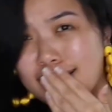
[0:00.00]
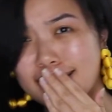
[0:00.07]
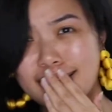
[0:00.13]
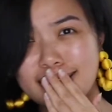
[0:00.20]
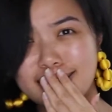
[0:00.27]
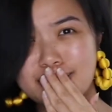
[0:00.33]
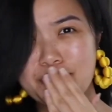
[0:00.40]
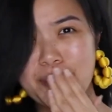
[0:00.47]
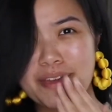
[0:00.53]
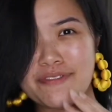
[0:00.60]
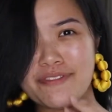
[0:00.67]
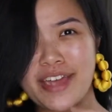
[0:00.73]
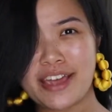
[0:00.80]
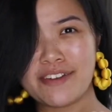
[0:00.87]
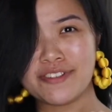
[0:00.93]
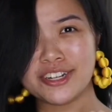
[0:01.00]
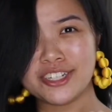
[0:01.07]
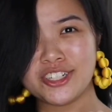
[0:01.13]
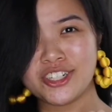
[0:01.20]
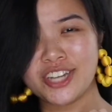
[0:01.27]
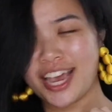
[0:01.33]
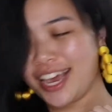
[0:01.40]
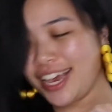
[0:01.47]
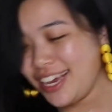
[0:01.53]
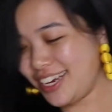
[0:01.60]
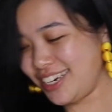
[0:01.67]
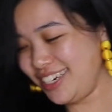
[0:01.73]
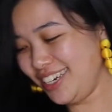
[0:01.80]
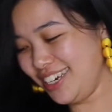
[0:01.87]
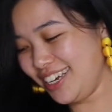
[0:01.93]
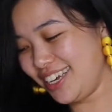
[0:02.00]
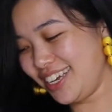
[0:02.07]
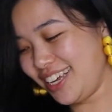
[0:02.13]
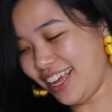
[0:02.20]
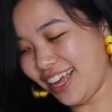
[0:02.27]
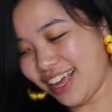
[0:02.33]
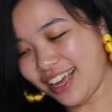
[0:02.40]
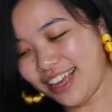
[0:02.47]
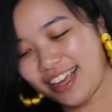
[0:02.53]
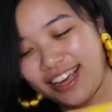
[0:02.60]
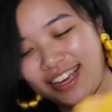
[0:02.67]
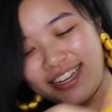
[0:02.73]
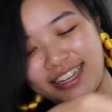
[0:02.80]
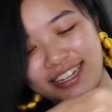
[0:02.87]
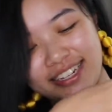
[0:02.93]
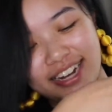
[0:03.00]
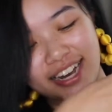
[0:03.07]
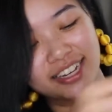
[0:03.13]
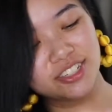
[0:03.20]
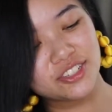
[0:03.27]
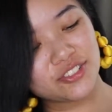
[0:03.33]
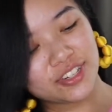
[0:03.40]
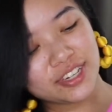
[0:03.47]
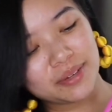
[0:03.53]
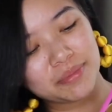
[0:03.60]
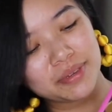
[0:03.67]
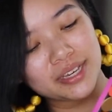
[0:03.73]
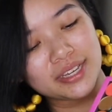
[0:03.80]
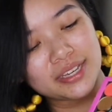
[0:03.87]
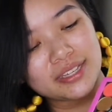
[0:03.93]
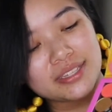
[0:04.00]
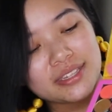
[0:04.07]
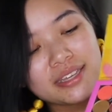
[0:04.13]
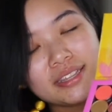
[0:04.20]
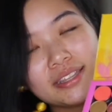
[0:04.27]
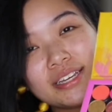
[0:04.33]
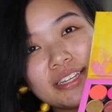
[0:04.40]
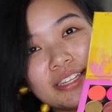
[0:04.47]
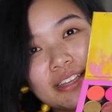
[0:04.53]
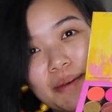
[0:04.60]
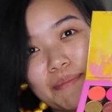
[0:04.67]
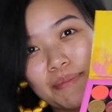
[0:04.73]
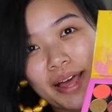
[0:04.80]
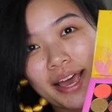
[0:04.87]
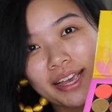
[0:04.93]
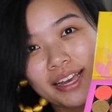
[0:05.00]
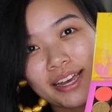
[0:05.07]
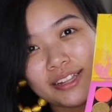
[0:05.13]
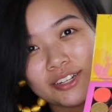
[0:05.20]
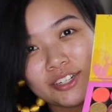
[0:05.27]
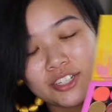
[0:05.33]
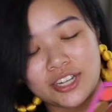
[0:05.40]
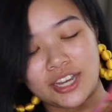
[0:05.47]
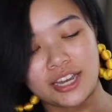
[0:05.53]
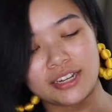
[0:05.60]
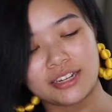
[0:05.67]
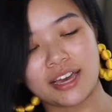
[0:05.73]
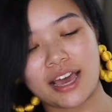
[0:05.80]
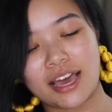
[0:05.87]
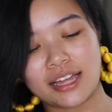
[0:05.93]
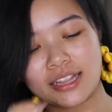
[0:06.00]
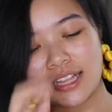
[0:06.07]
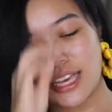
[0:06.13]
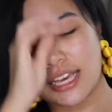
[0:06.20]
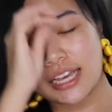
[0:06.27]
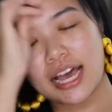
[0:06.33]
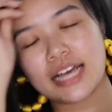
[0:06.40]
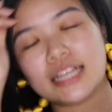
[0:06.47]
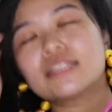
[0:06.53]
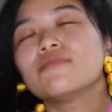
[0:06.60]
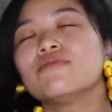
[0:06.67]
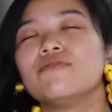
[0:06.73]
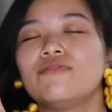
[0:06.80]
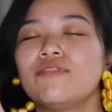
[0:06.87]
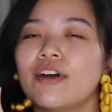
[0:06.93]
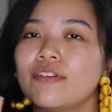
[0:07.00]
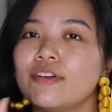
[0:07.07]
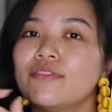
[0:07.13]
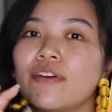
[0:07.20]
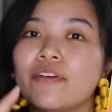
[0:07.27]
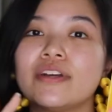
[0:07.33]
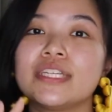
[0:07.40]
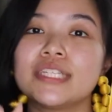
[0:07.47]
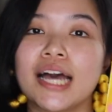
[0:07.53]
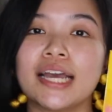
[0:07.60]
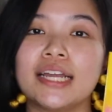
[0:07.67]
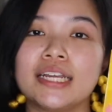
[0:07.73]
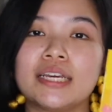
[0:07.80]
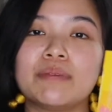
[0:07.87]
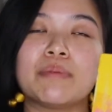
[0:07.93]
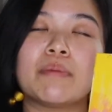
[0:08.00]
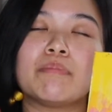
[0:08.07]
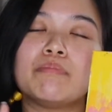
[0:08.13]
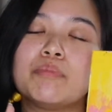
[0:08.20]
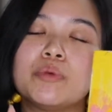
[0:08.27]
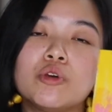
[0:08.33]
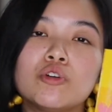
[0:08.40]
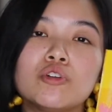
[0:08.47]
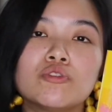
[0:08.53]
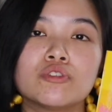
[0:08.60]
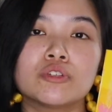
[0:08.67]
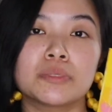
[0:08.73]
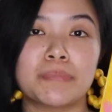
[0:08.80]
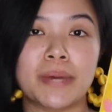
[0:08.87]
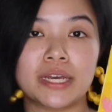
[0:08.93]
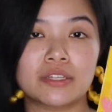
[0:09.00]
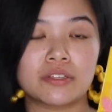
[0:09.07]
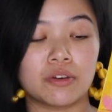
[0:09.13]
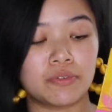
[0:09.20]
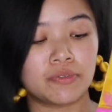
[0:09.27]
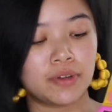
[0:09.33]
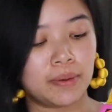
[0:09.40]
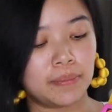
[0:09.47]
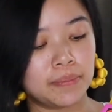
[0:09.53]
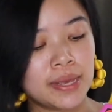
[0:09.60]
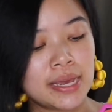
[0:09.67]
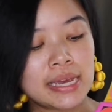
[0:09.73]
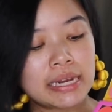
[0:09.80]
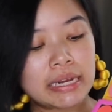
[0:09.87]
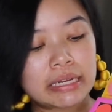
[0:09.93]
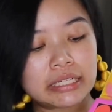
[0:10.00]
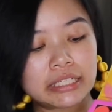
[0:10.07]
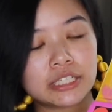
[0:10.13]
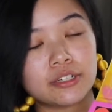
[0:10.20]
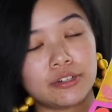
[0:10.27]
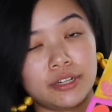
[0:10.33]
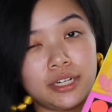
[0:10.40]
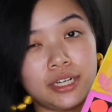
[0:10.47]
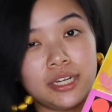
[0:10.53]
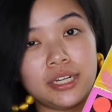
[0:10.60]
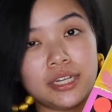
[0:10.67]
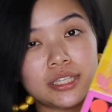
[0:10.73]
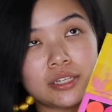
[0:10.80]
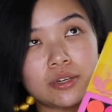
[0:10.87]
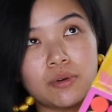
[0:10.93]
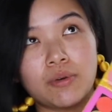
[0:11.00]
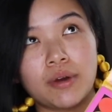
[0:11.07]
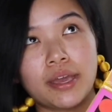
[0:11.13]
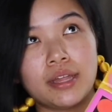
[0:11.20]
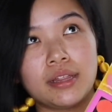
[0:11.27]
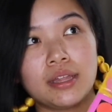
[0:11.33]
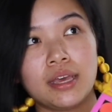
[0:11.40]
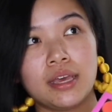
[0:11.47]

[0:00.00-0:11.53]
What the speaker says: That's my favorite shade. Night Dream is this black color shade, and it has very, very tiny but beautiful specks of glitter in it. It's quite